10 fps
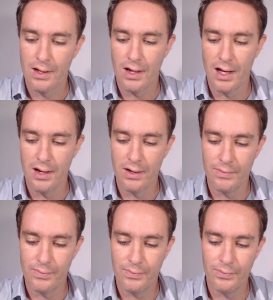uh,
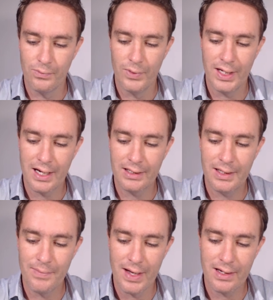we
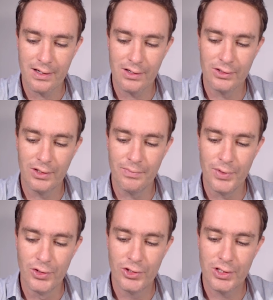currently make a
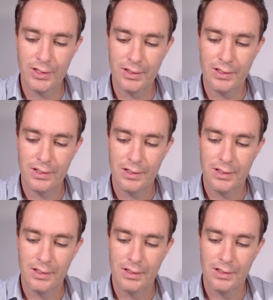contribution
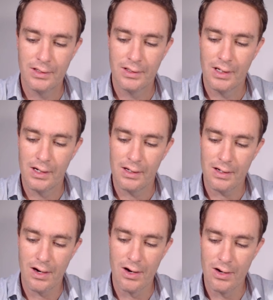
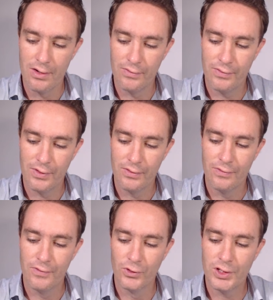of
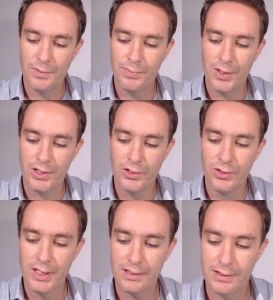40 per
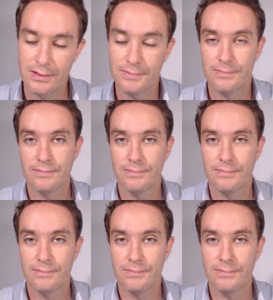unit